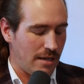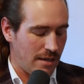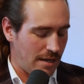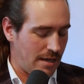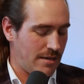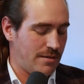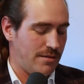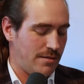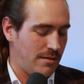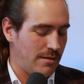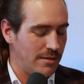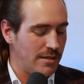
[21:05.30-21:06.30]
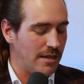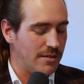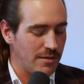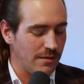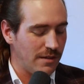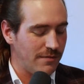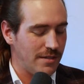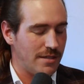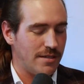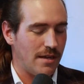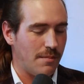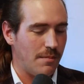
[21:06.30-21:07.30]
it has done to lift
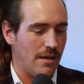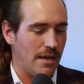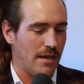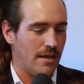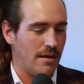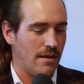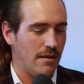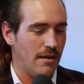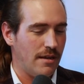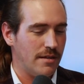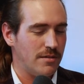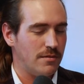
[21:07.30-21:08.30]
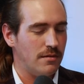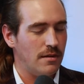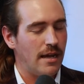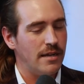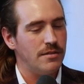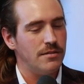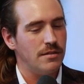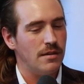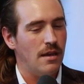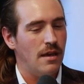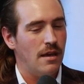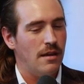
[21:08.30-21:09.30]
us up. And it's nice.
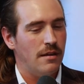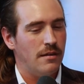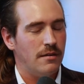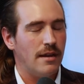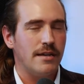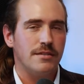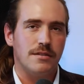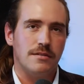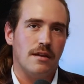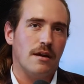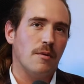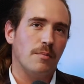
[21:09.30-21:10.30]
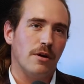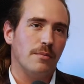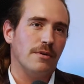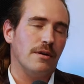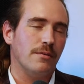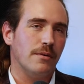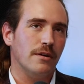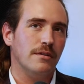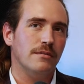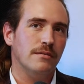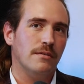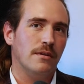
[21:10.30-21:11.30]
Nice is not an appropriate
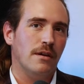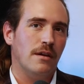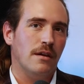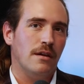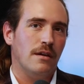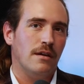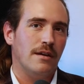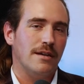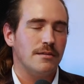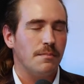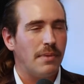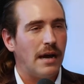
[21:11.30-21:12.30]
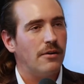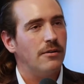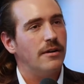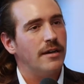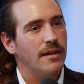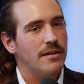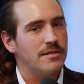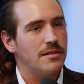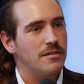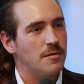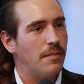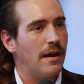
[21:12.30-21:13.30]
word. It's empowering and it's
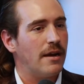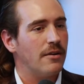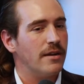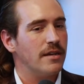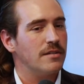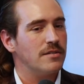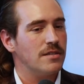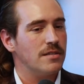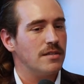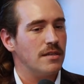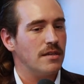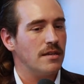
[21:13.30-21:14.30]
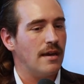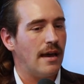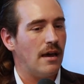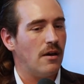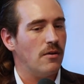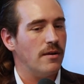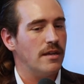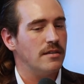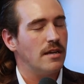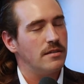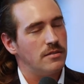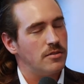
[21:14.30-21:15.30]
inspiring to see how it
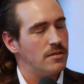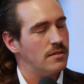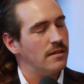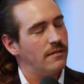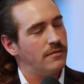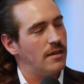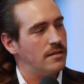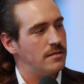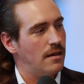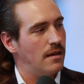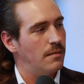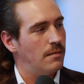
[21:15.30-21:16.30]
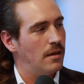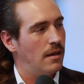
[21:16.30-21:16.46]
doesn't just lift us up,